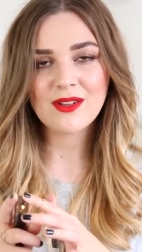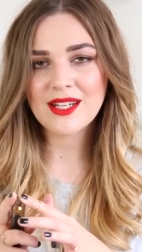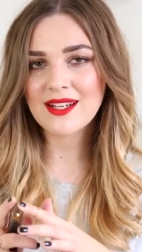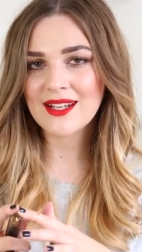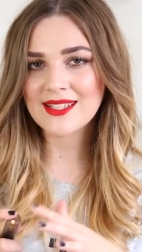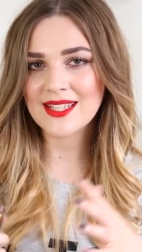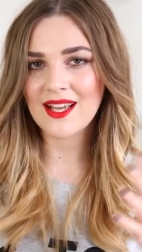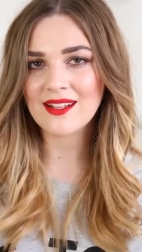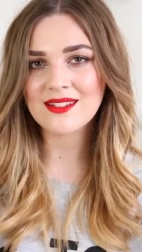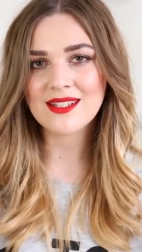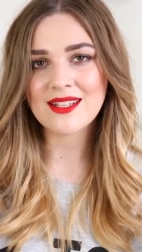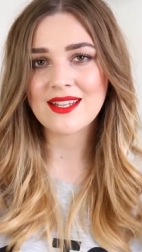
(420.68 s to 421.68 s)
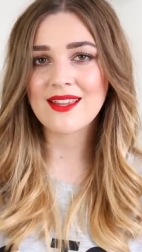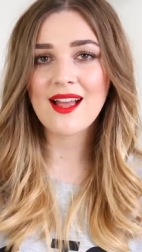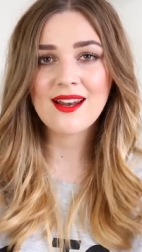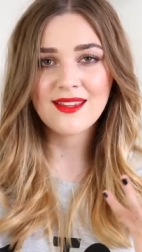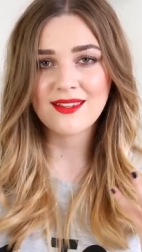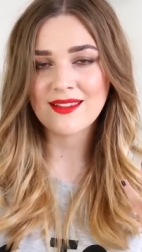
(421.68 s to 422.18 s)
really nicely underneath
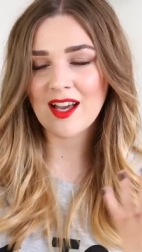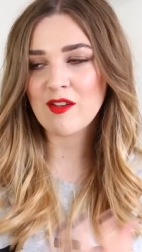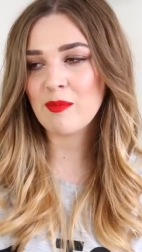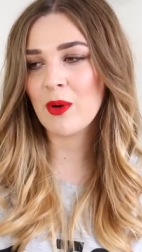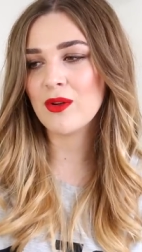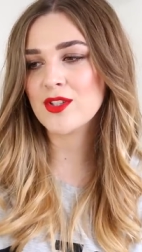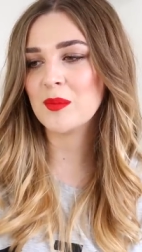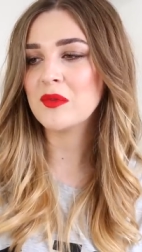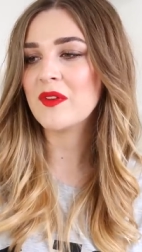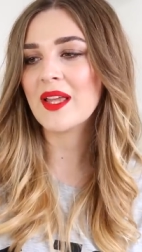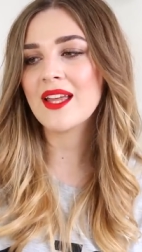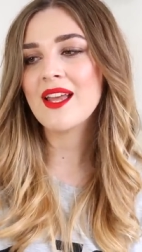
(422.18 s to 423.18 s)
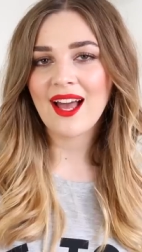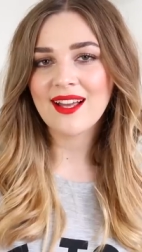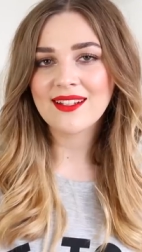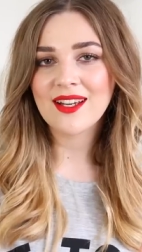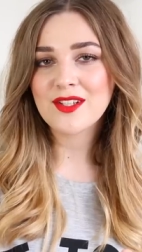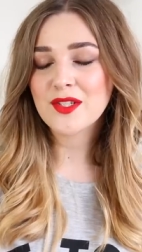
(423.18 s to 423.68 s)
anything that I've put on top of it.
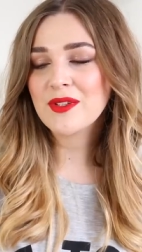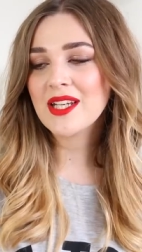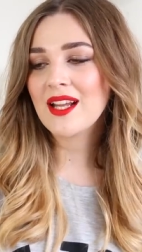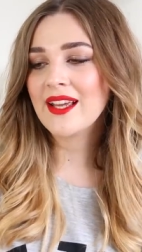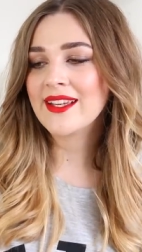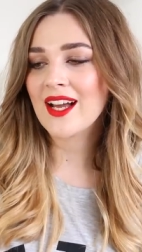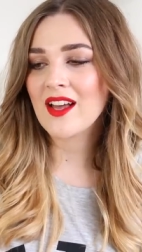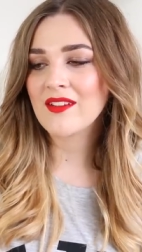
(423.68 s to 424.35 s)
And I just really like